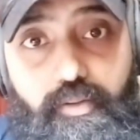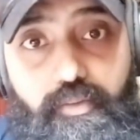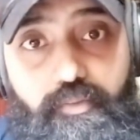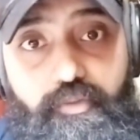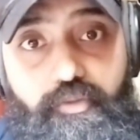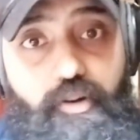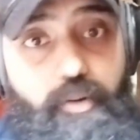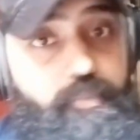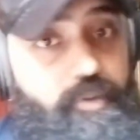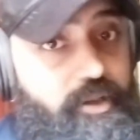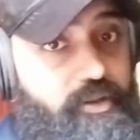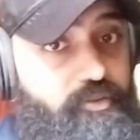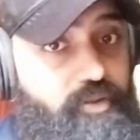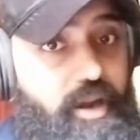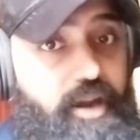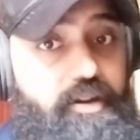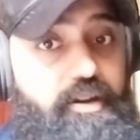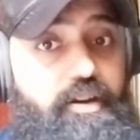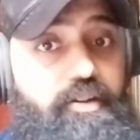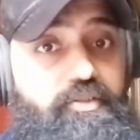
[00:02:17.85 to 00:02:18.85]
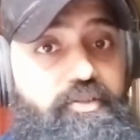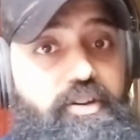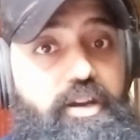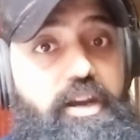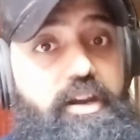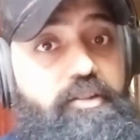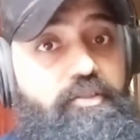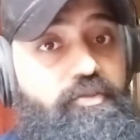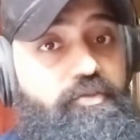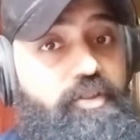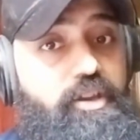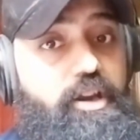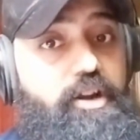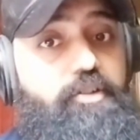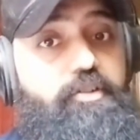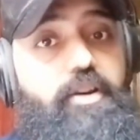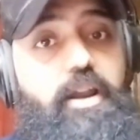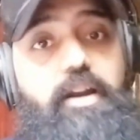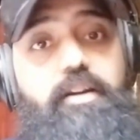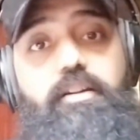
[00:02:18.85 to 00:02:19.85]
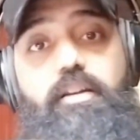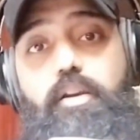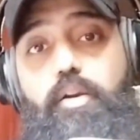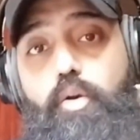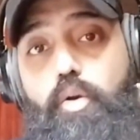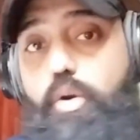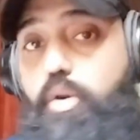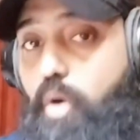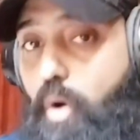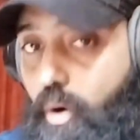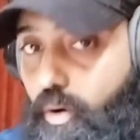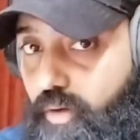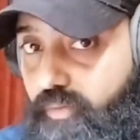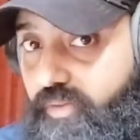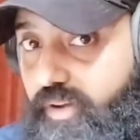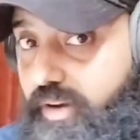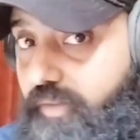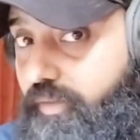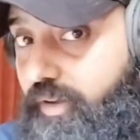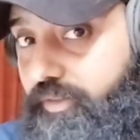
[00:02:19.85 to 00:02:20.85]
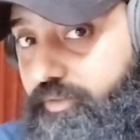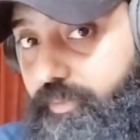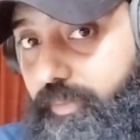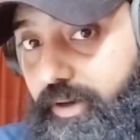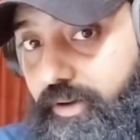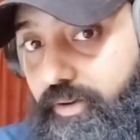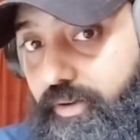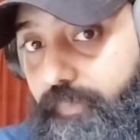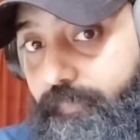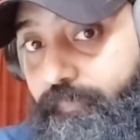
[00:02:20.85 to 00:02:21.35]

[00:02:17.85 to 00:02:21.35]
from the United States, we attract a lot of investment.